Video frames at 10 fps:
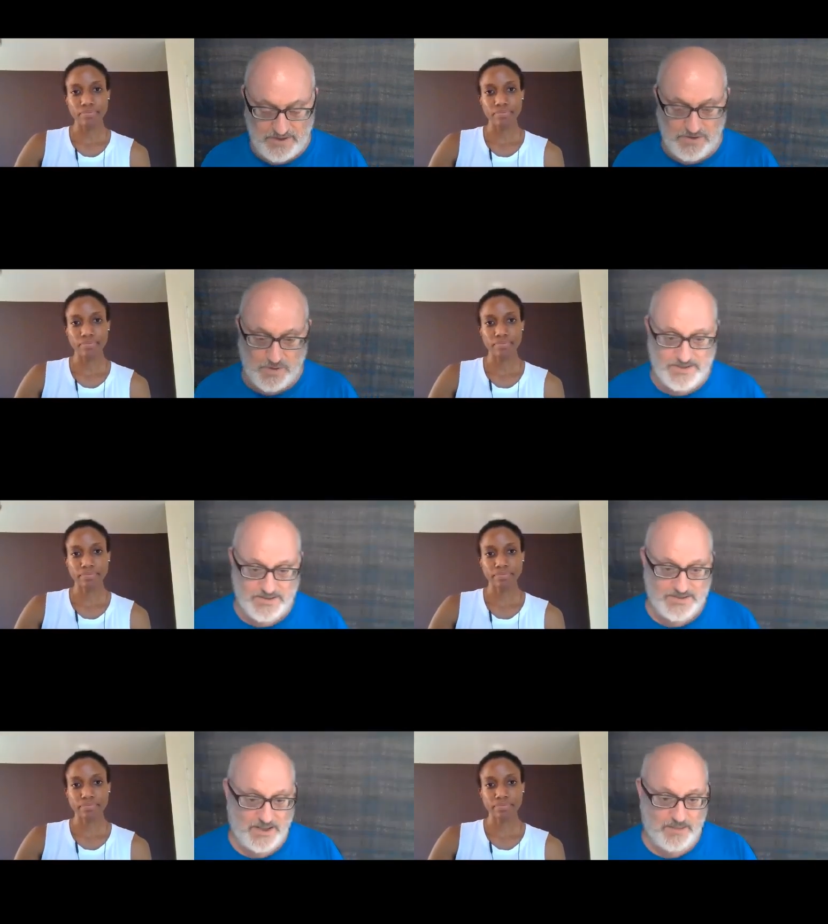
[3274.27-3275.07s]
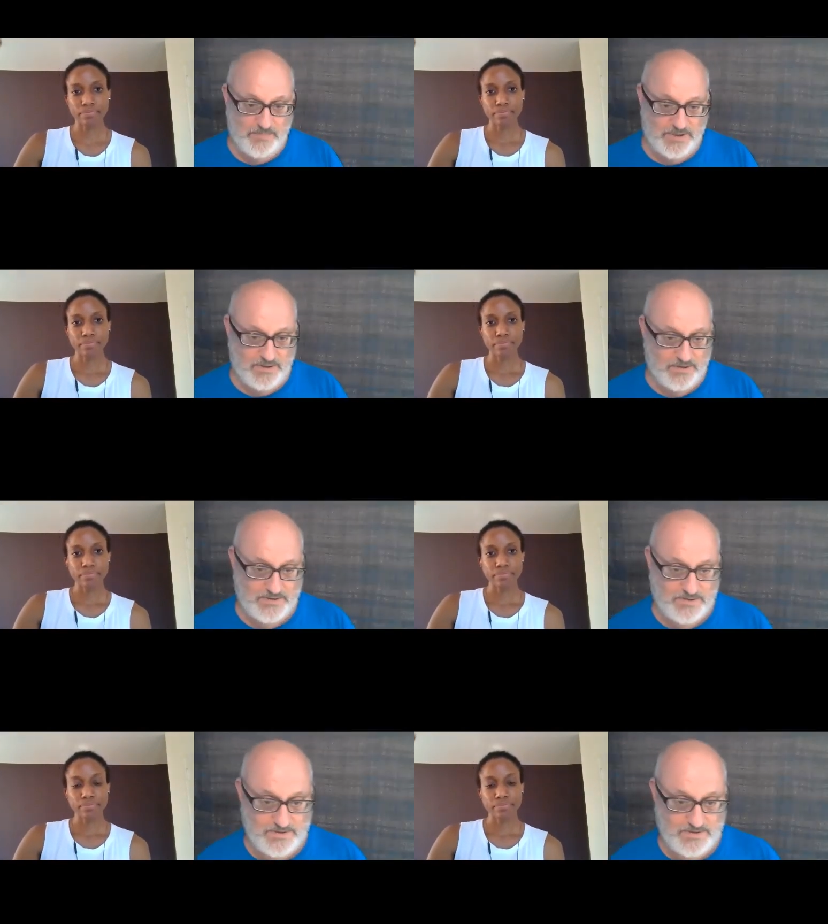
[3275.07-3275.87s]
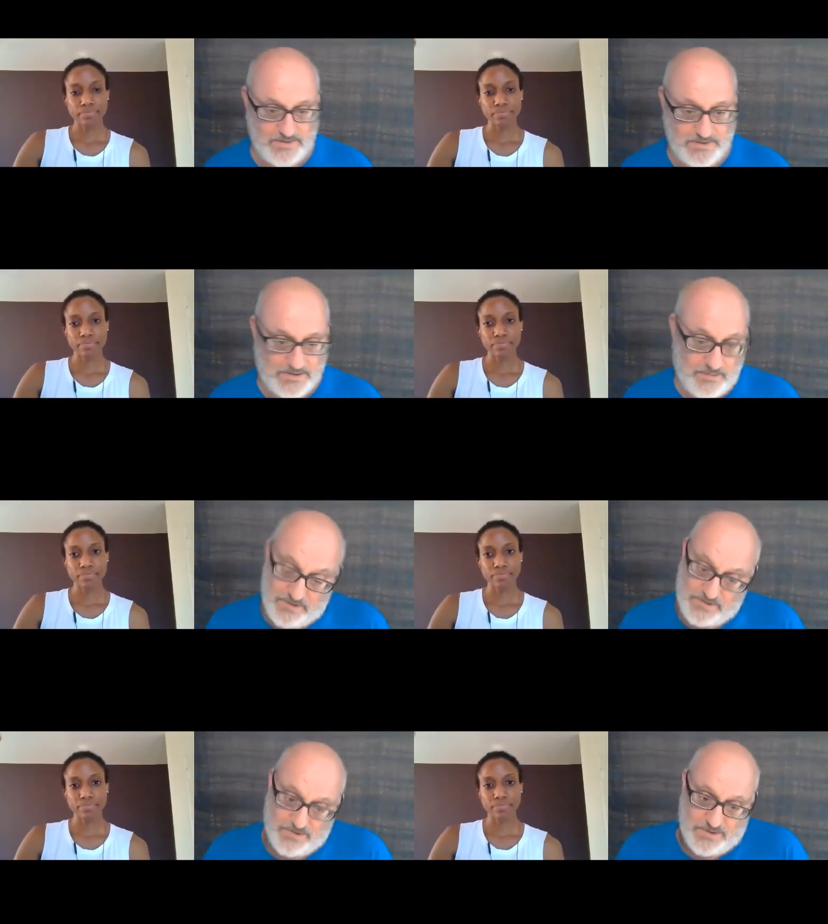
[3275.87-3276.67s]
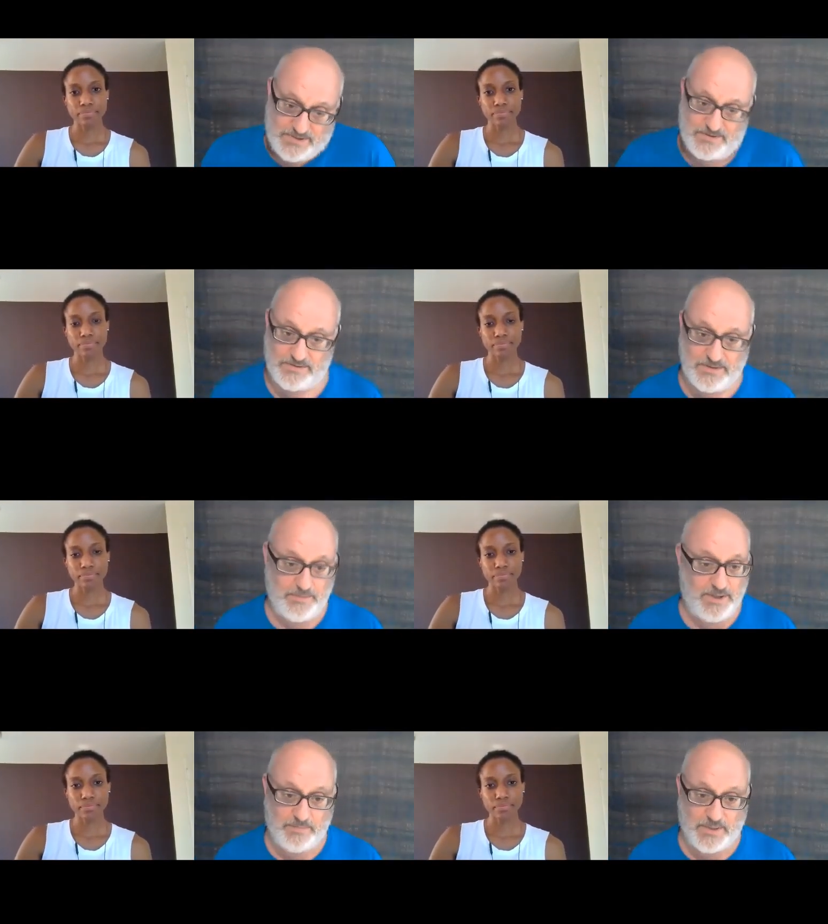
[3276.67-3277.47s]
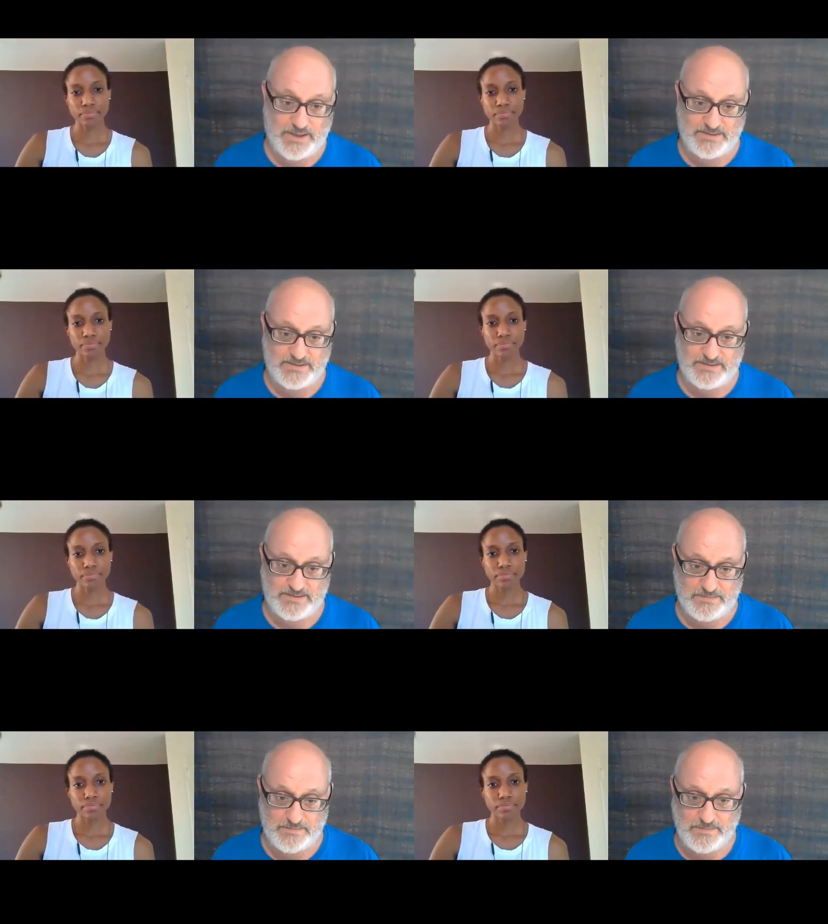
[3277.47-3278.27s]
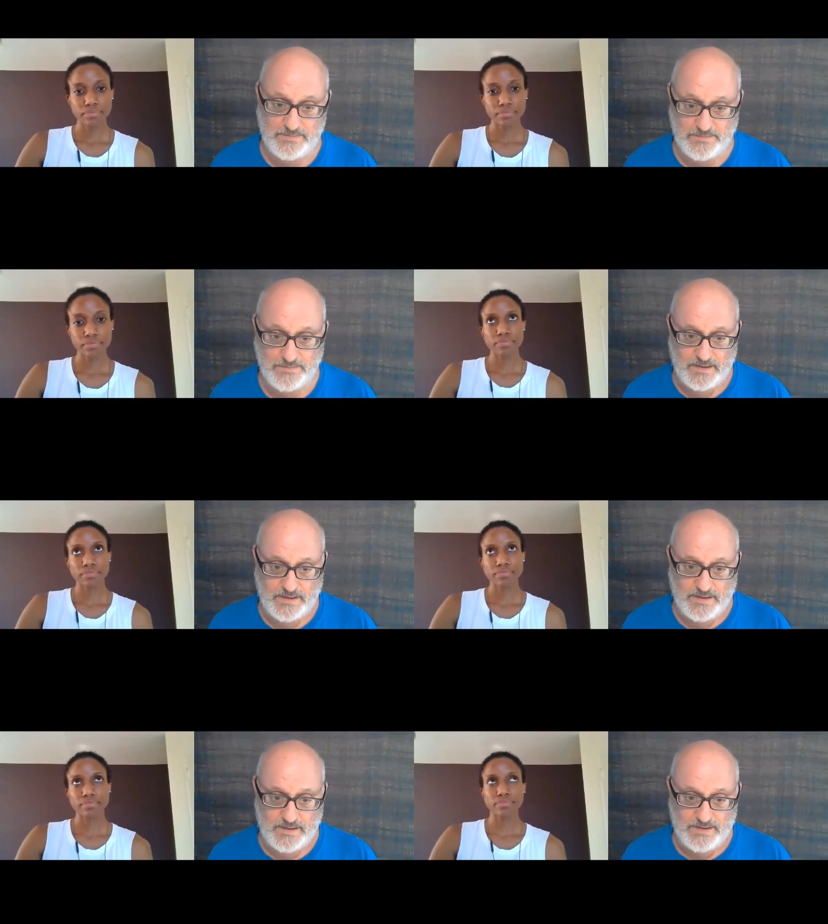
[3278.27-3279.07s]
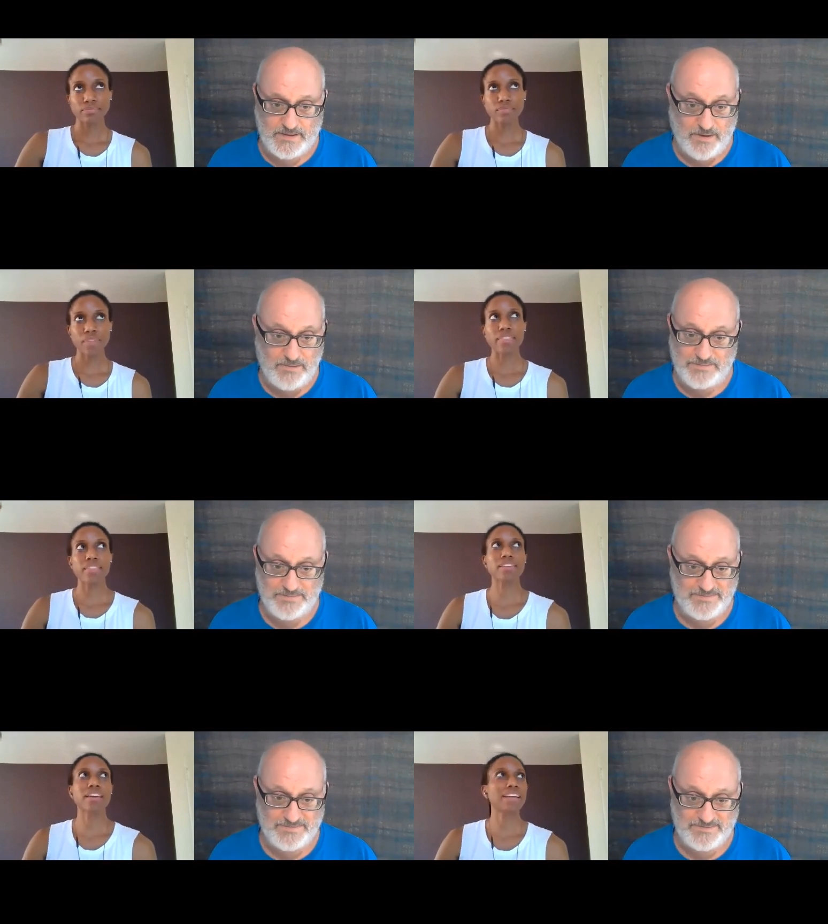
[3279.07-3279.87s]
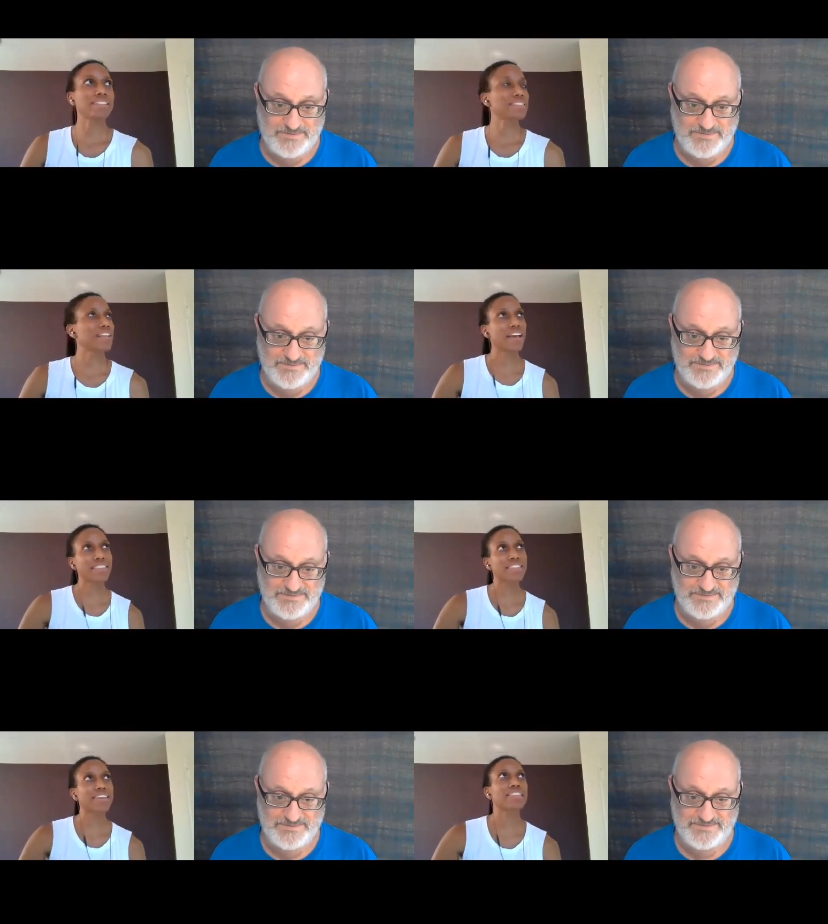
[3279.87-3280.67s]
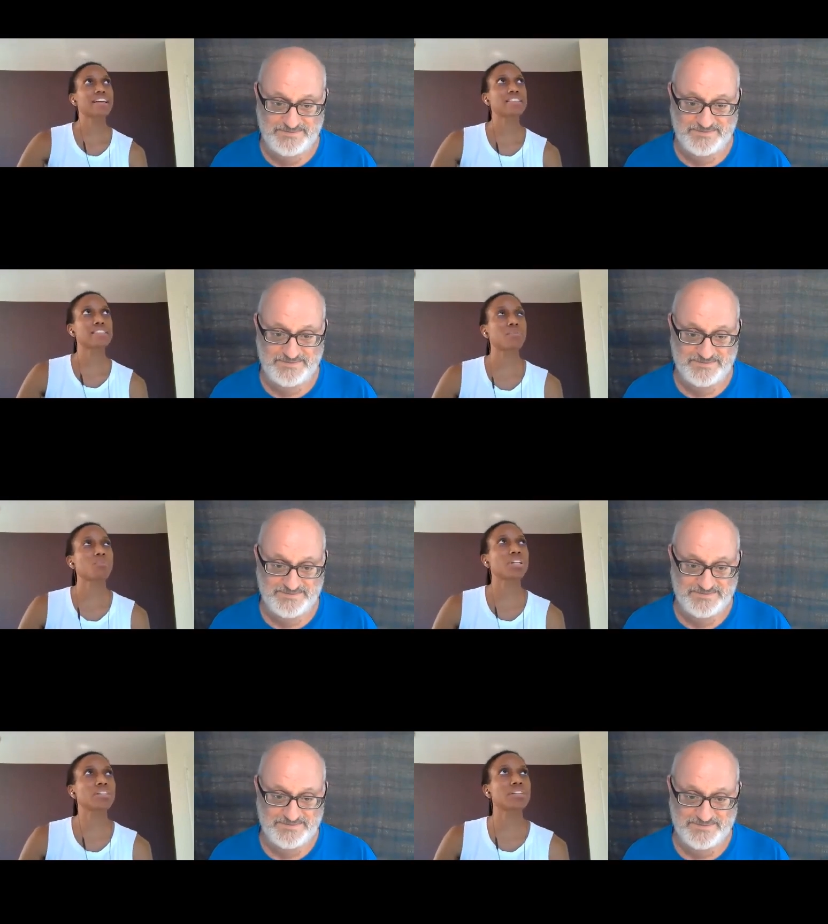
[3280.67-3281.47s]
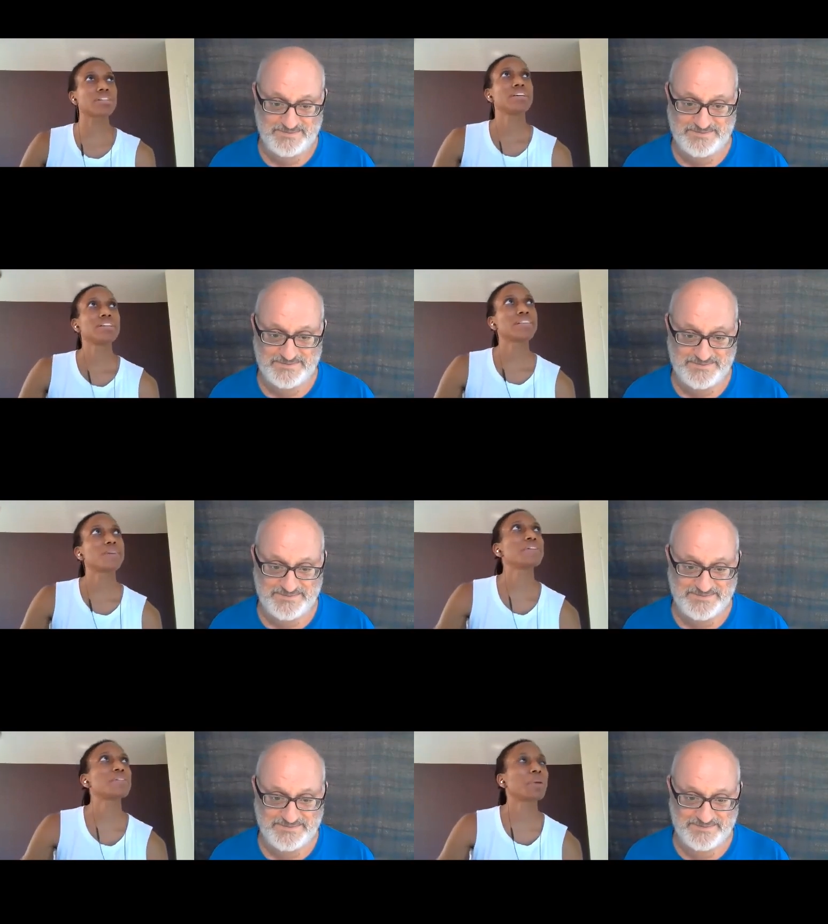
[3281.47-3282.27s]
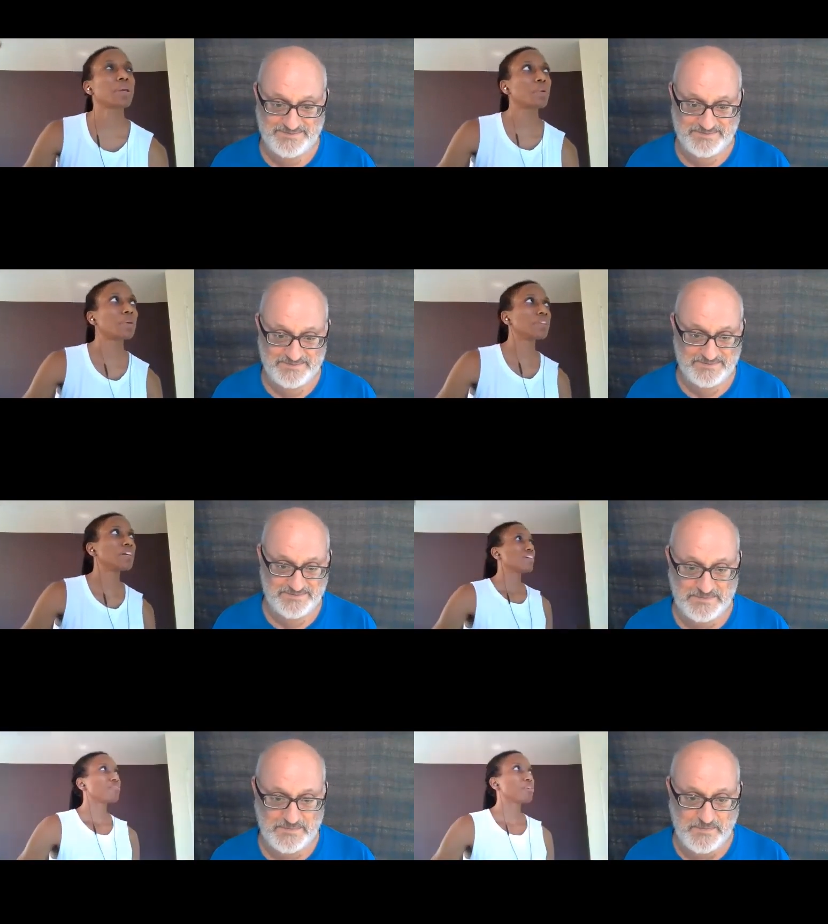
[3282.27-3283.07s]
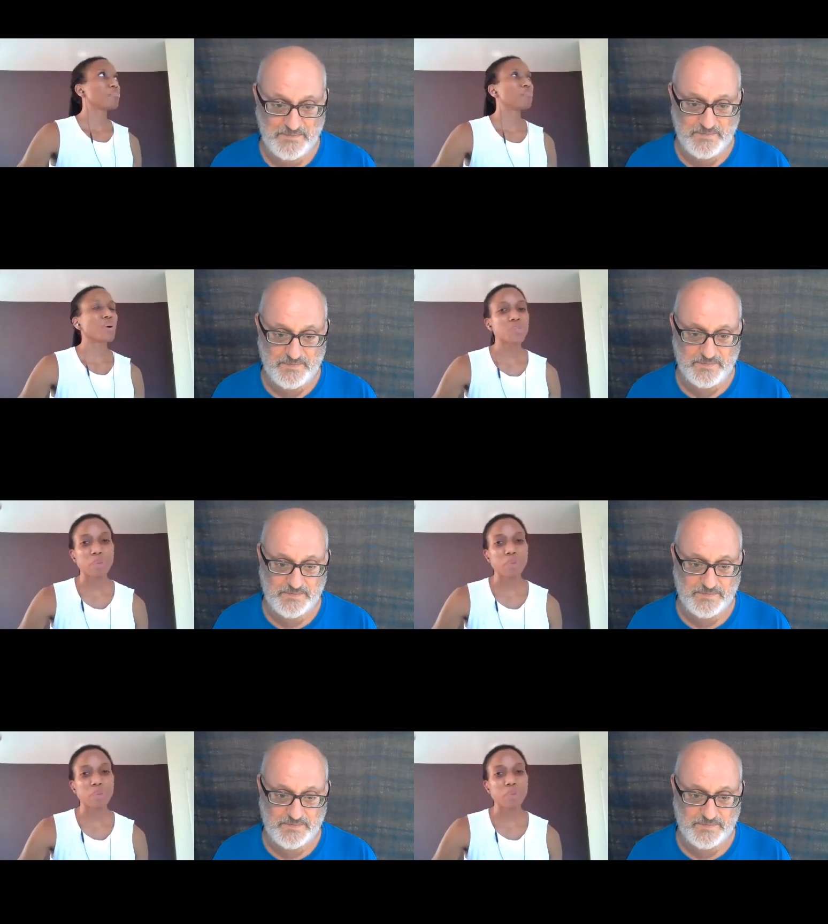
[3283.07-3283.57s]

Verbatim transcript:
Speaker 1: choices in it, but there's some of those choices are limited by the system.
Speaker 2: Mm, I think I I think that's somewhat somewhat debatable. For most